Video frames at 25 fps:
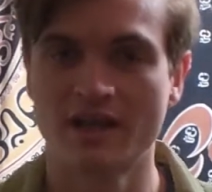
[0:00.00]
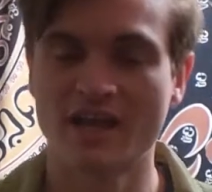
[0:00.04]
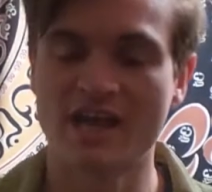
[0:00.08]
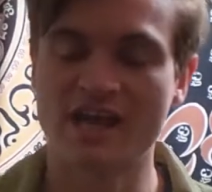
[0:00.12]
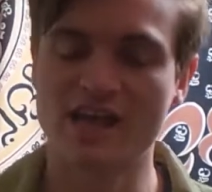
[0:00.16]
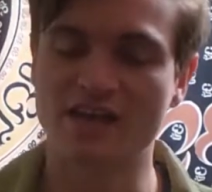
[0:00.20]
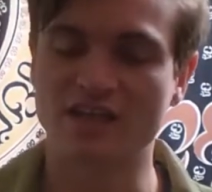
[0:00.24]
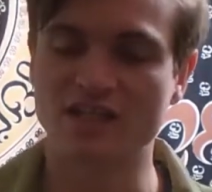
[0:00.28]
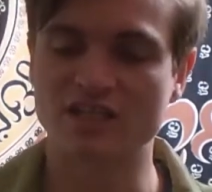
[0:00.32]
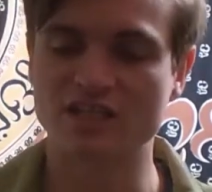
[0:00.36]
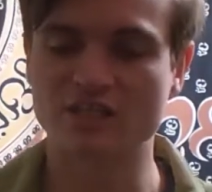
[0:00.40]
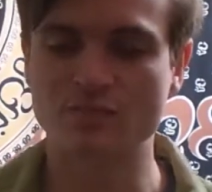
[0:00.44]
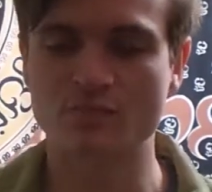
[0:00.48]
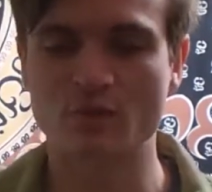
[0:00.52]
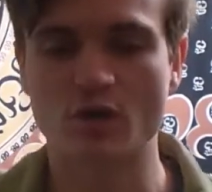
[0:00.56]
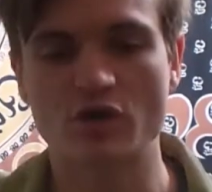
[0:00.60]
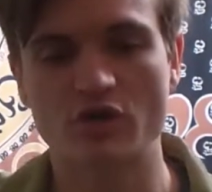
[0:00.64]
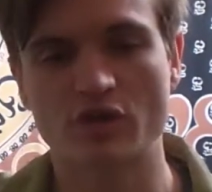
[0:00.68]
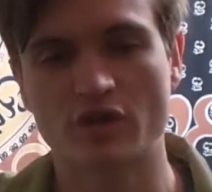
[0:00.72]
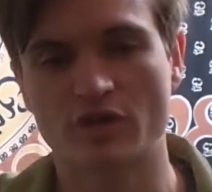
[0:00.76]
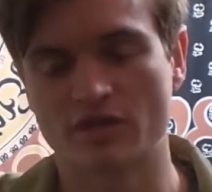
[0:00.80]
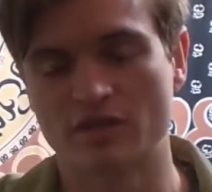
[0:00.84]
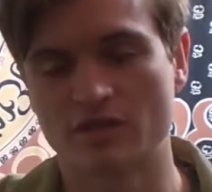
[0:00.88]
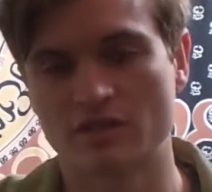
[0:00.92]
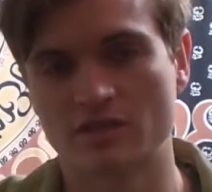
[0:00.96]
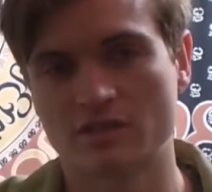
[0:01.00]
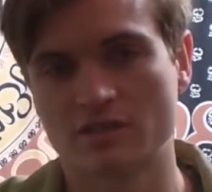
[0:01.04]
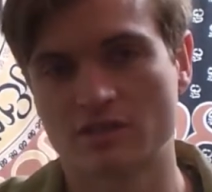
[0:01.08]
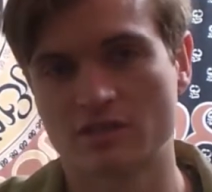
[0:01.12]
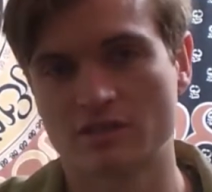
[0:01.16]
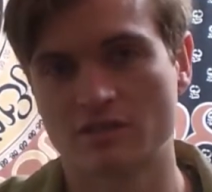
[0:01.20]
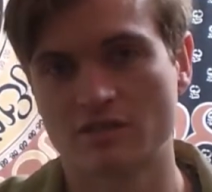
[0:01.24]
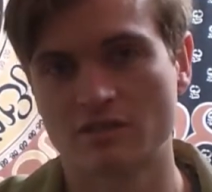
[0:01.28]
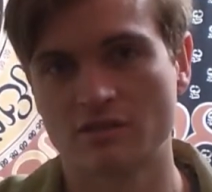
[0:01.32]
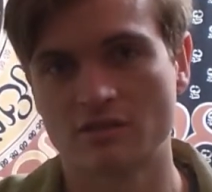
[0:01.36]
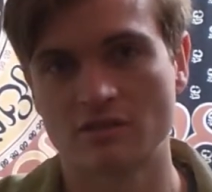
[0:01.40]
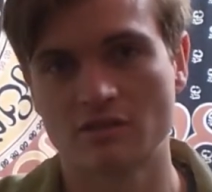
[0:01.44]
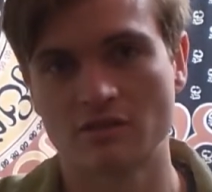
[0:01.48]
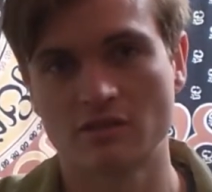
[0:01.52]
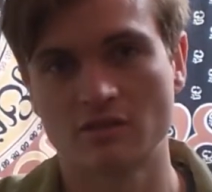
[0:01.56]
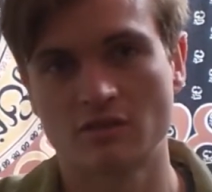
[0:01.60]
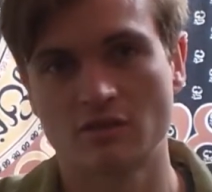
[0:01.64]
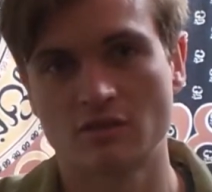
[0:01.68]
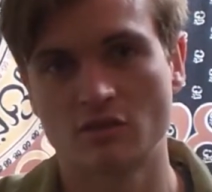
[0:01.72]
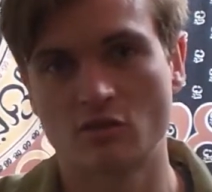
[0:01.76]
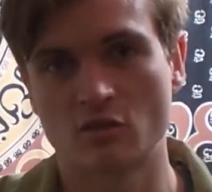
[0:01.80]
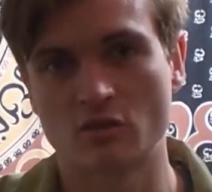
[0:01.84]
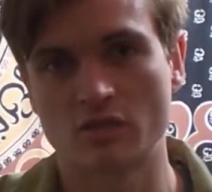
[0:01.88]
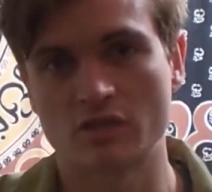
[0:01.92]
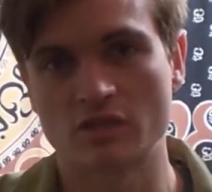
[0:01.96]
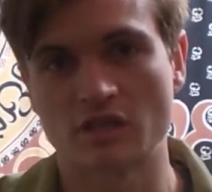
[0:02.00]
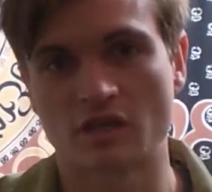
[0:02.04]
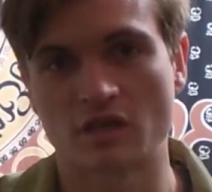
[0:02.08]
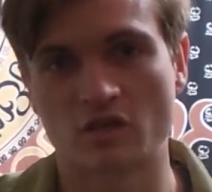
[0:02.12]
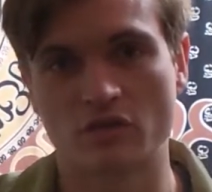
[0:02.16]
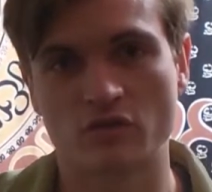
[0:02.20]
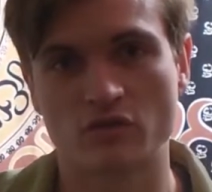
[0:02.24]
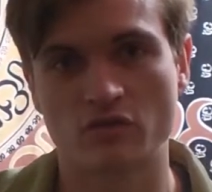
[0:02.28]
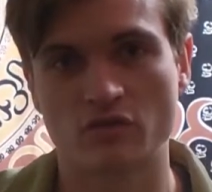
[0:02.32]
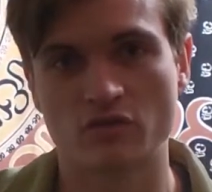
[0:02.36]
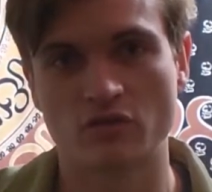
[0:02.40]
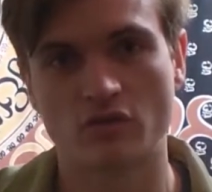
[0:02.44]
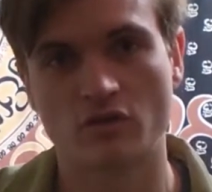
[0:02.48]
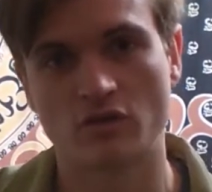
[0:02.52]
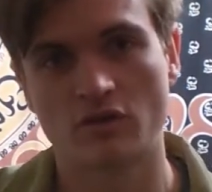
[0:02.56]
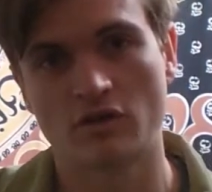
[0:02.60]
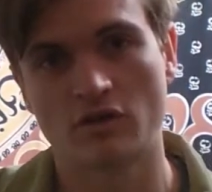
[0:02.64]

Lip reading: and experience yourself,